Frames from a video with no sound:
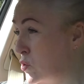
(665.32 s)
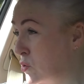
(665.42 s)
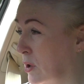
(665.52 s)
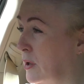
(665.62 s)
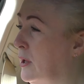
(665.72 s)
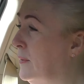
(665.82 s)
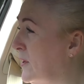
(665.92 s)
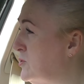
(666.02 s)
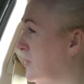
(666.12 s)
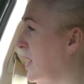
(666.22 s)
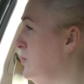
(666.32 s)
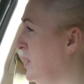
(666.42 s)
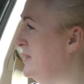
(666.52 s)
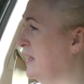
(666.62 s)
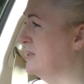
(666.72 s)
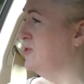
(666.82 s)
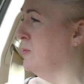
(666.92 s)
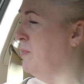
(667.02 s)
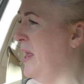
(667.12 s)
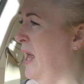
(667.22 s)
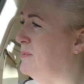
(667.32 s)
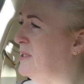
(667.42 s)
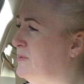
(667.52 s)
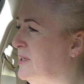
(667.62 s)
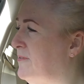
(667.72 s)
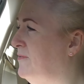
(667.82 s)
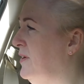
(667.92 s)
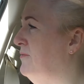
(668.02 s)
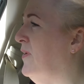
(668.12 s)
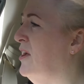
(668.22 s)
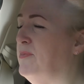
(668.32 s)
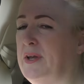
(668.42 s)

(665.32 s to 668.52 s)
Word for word: oh, that's what I want. That'll sort my abs out in, a, in five